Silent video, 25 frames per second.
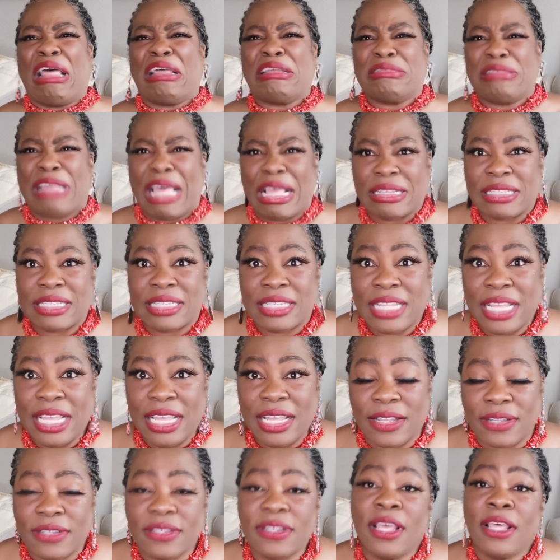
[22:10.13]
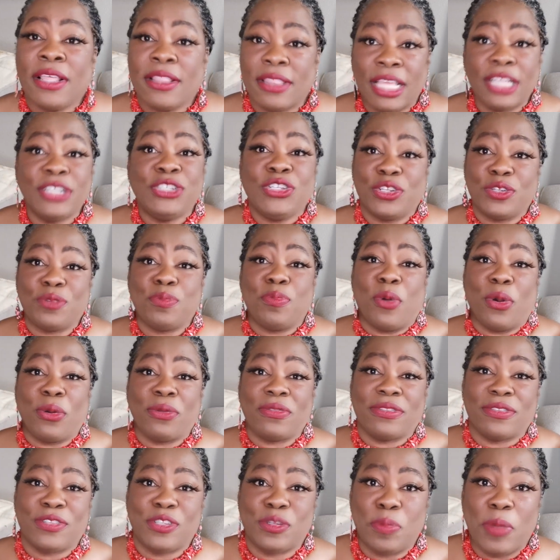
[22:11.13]
That stinks. They just
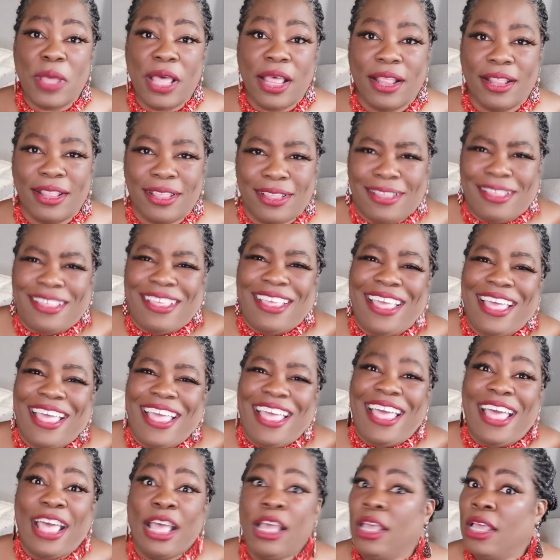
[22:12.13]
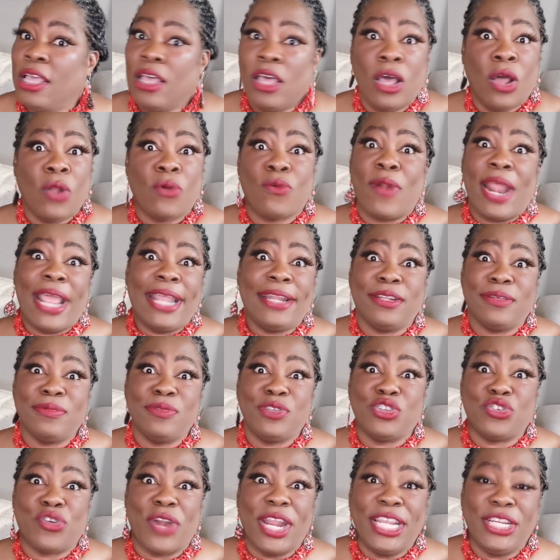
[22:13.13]
broke the spell. A random
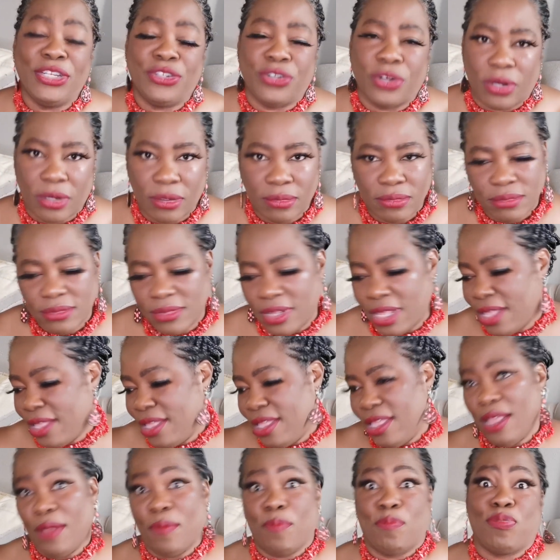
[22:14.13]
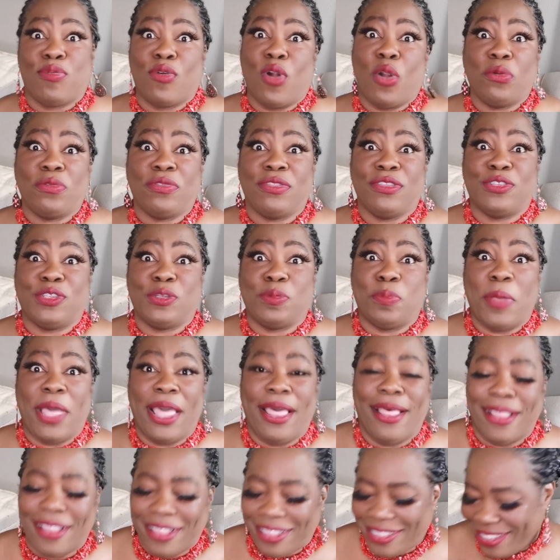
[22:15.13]
stranger broke the
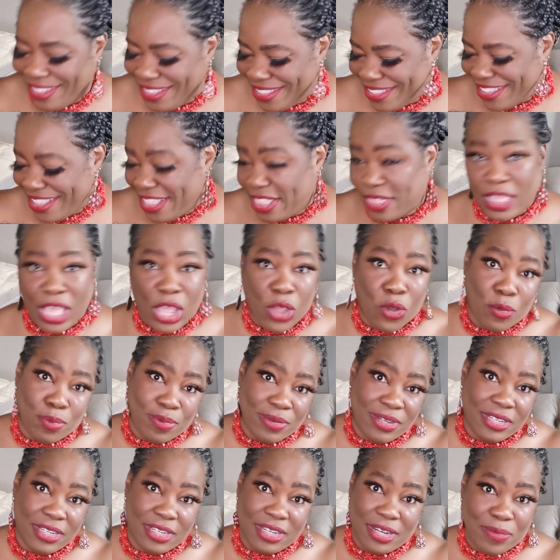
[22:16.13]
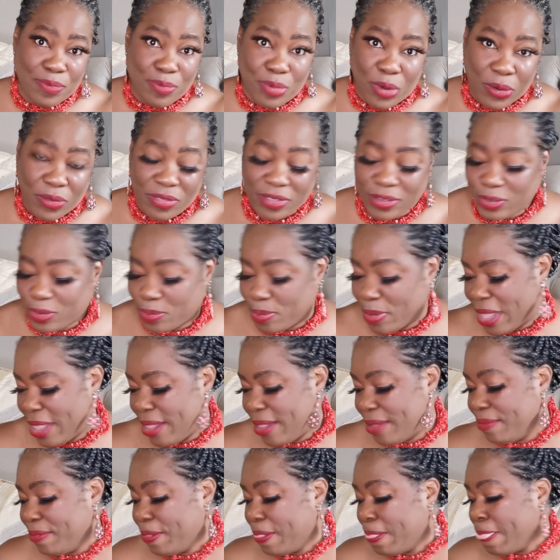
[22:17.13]
spell. They opened it and broke the
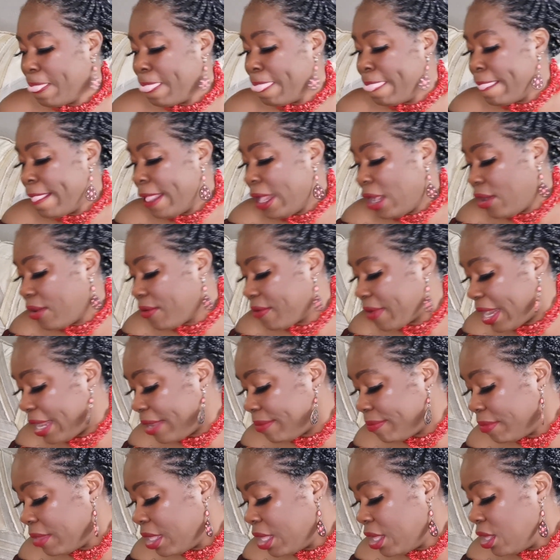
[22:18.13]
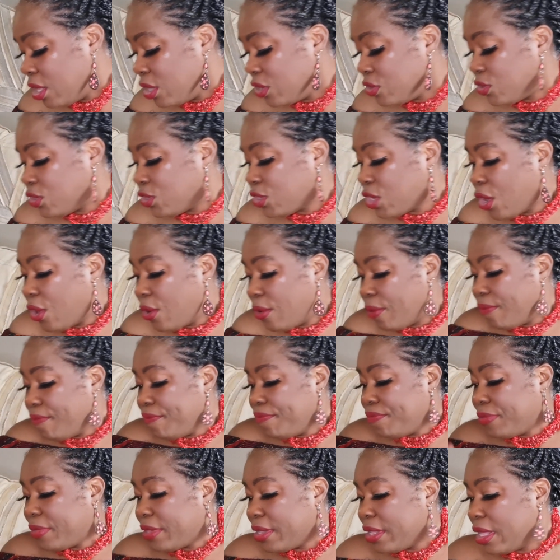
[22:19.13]
spell. All right. So
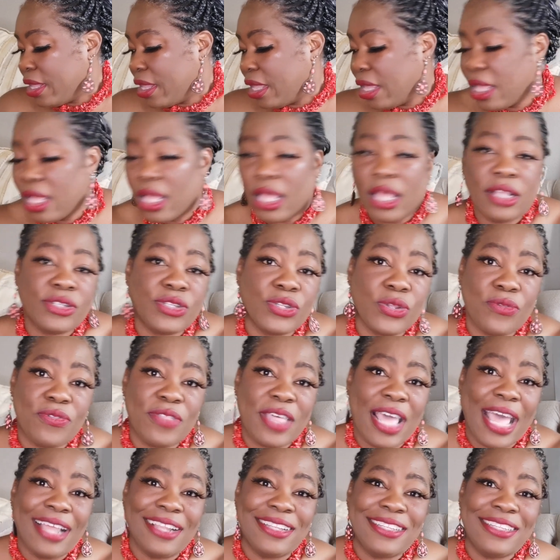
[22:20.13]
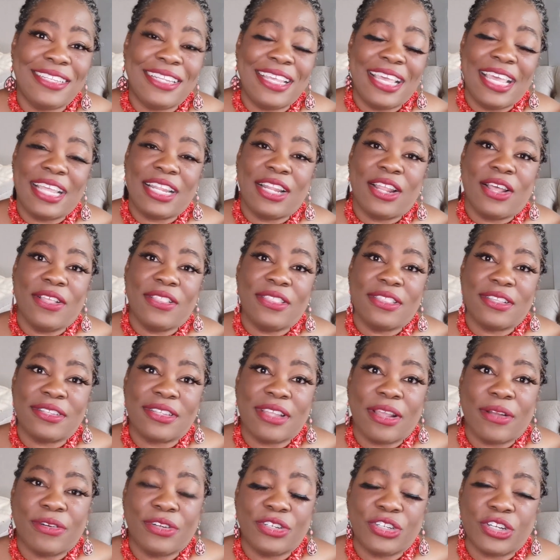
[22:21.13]
that's it on the
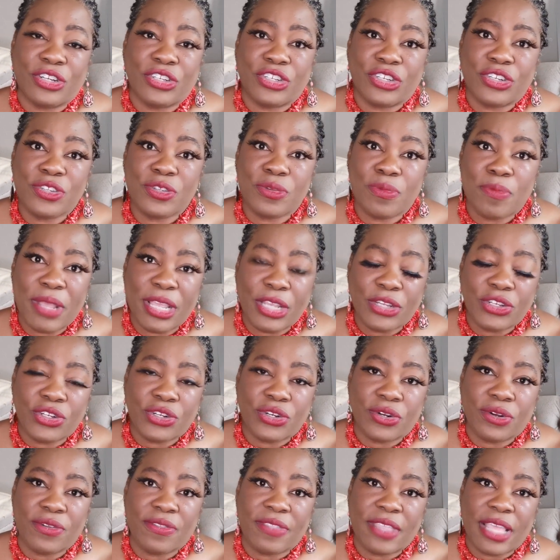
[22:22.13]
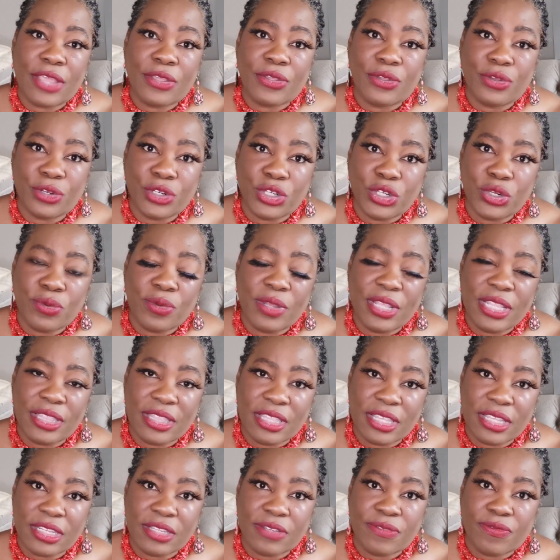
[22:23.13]
sour jar. Just make sure that you're doing
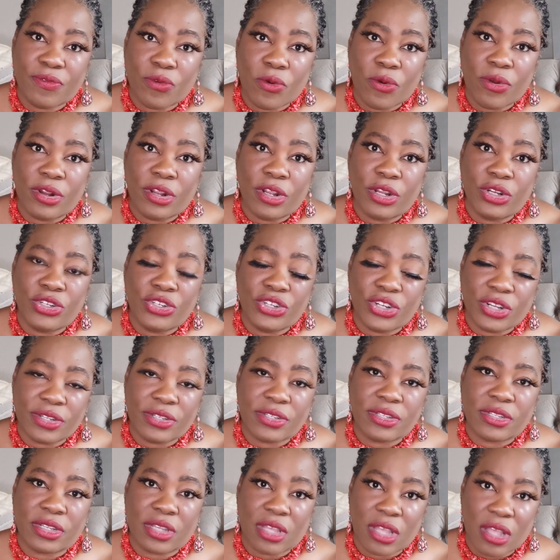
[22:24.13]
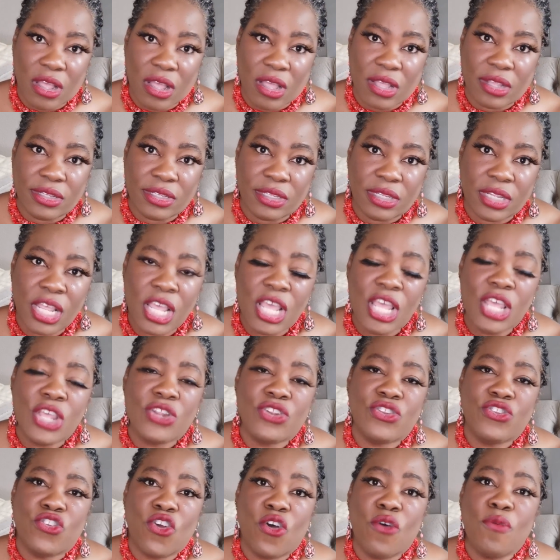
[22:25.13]
this for a just cause.
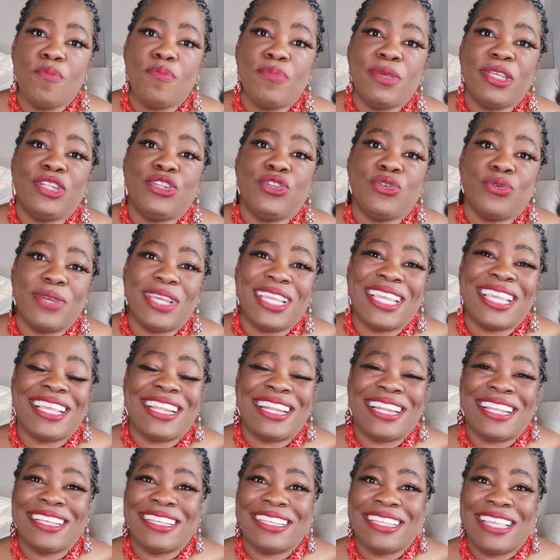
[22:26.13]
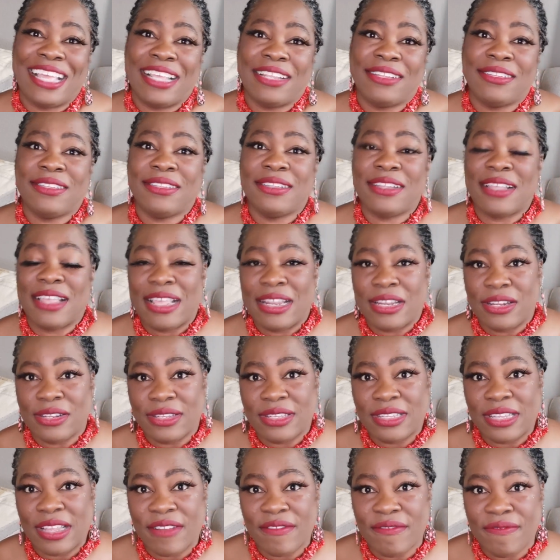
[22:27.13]
Don't be doing it against
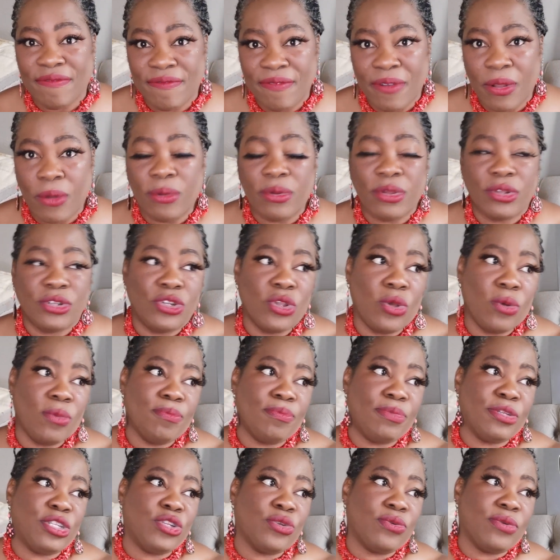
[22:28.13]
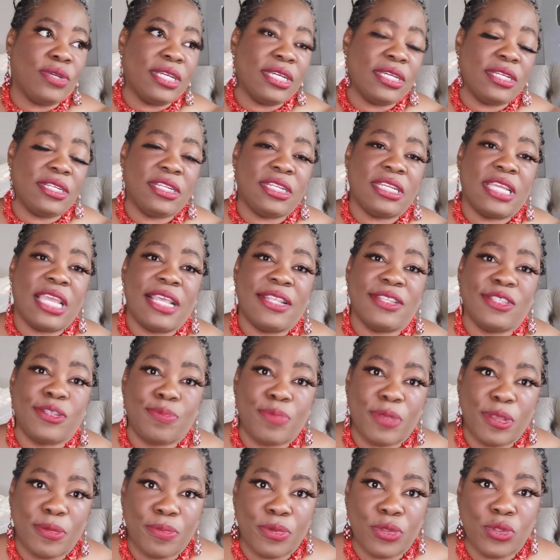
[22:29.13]
innocent folk. Don't be doing it
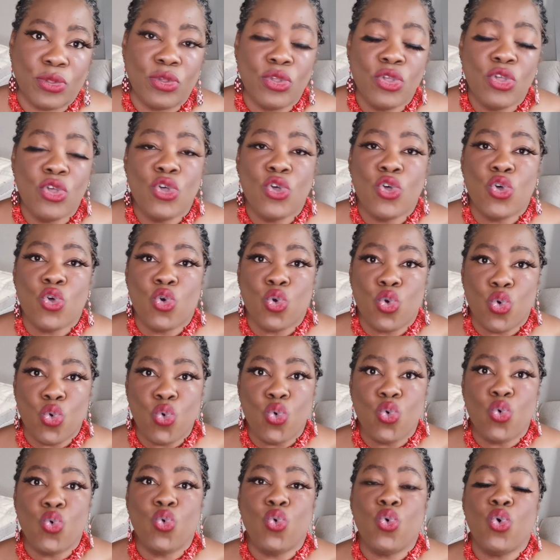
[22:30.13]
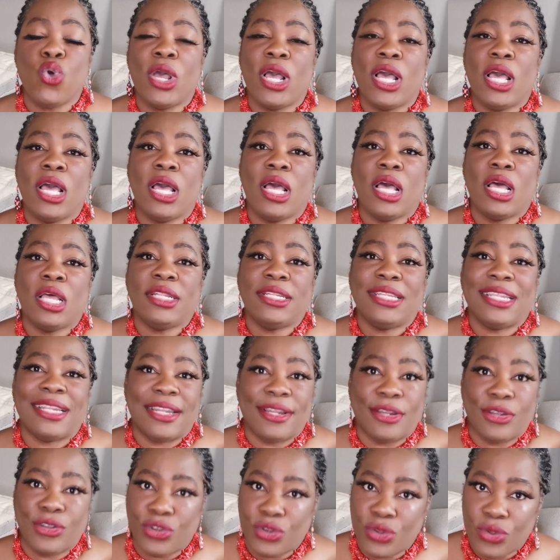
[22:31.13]
against people who
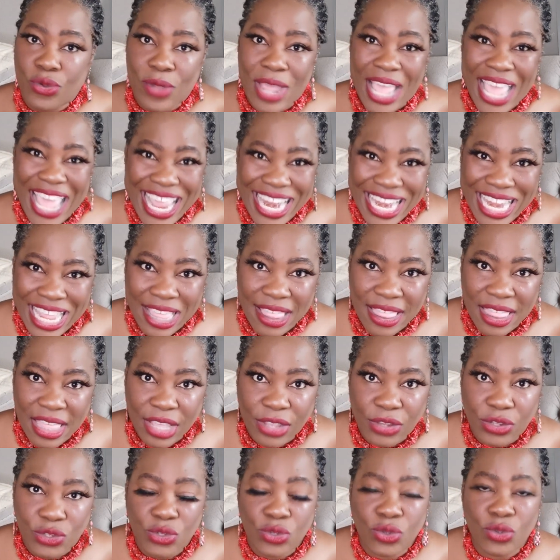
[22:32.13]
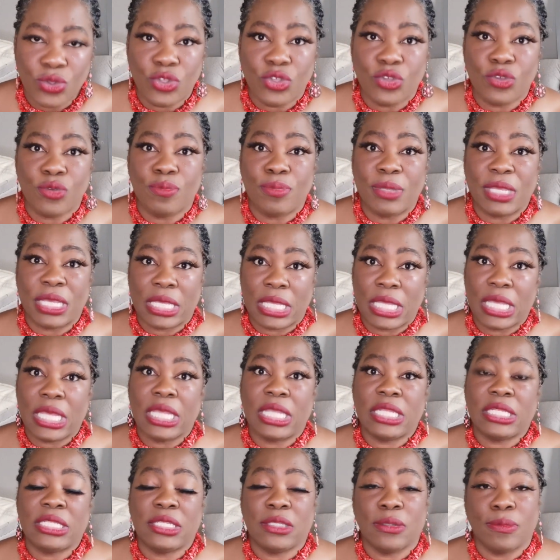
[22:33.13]
didn't do anything to you,
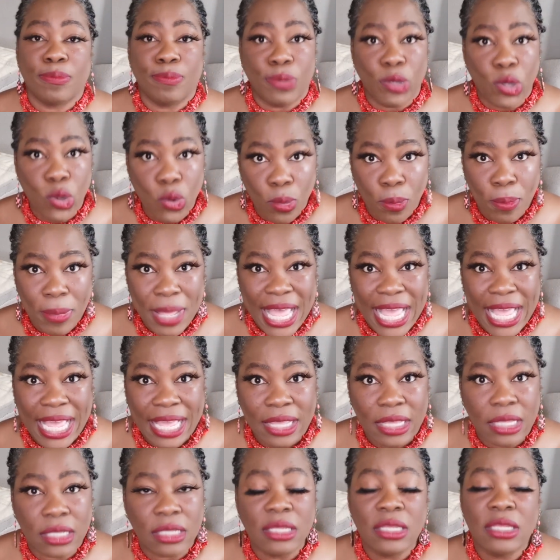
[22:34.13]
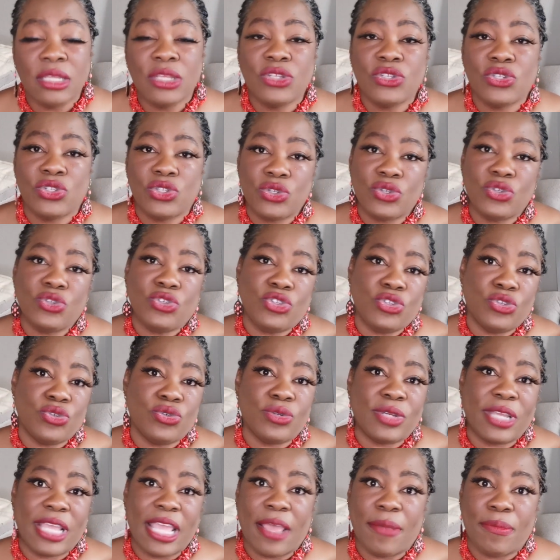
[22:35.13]
because the blowback to
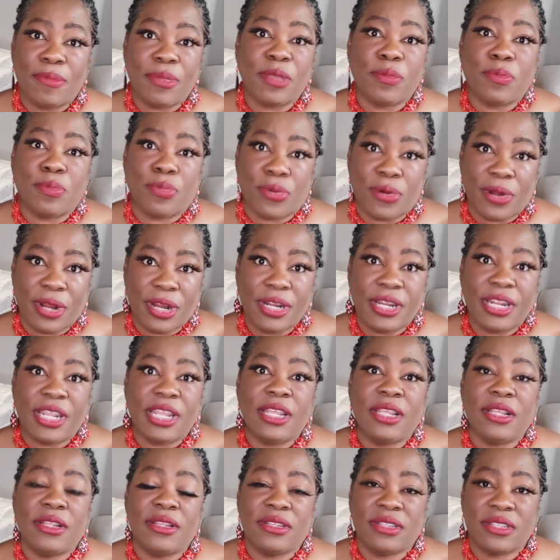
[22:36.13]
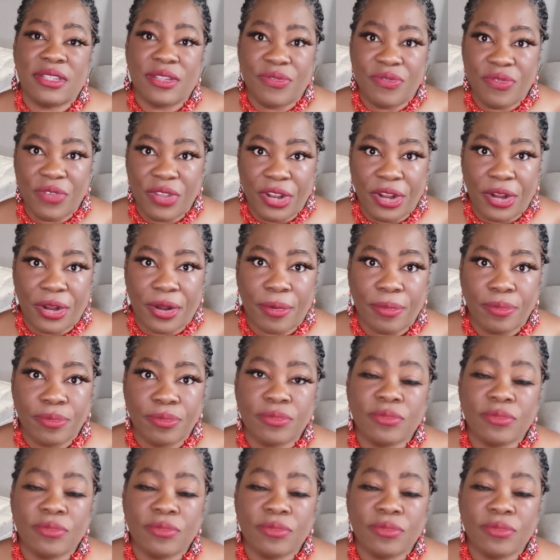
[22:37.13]
you can be pretty severe.